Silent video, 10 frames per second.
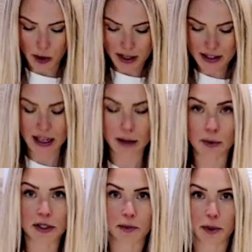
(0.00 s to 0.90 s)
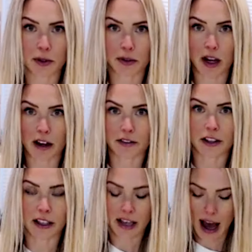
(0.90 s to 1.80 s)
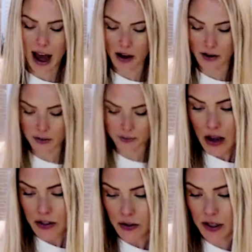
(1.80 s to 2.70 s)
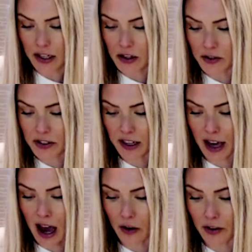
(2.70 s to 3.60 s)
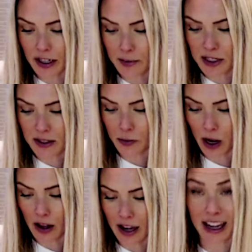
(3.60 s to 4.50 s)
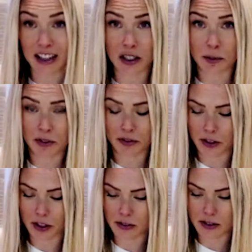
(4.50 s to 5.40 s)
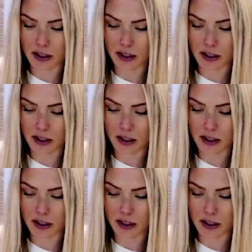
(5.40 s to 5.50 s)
1 tablespoon of cacao. So you can use cacao nibs as well. I actually prefer to use